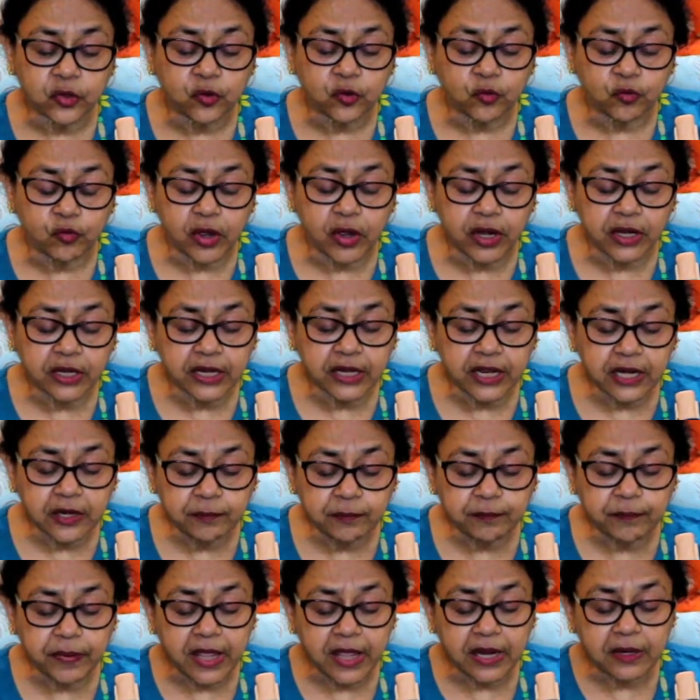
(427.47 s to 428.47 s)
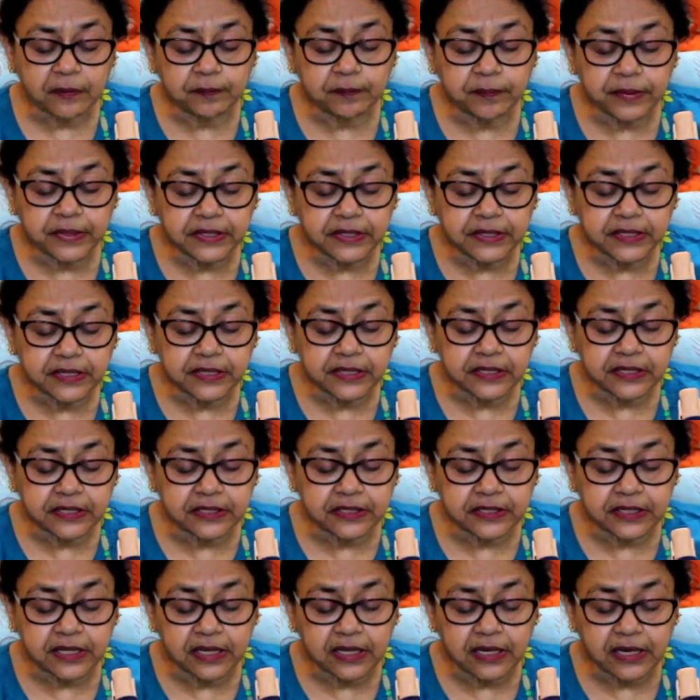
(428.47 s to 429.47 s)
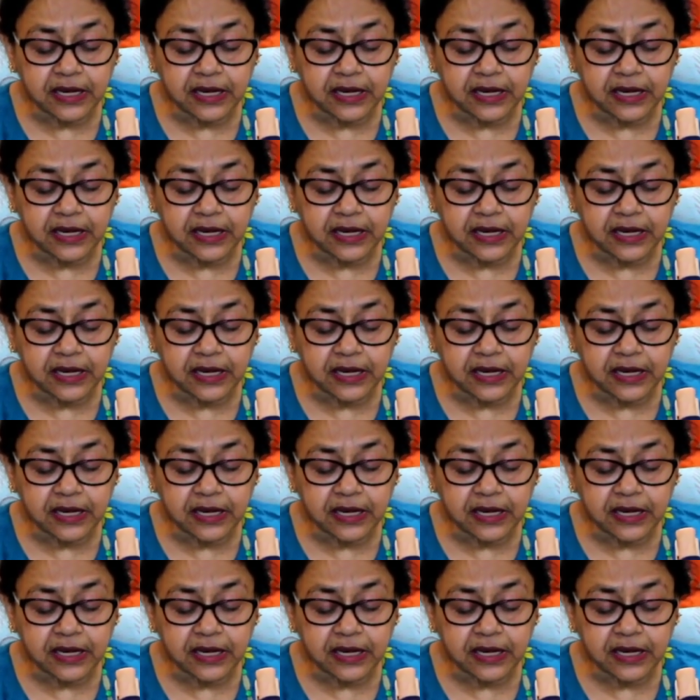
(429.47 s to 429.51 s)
One can palpate it in the